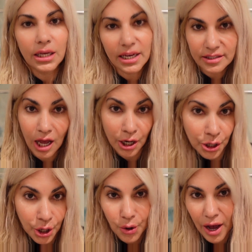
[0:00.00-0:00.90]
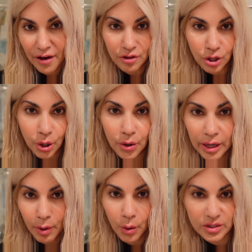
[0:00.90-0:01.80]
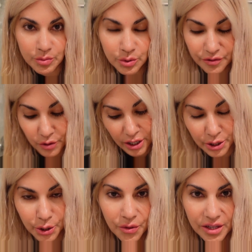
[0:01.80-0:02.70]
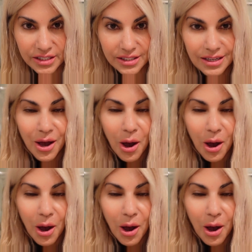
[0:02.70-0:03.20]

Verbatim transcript: Yes, I know I have the glow and I'm always beautiful. I know this.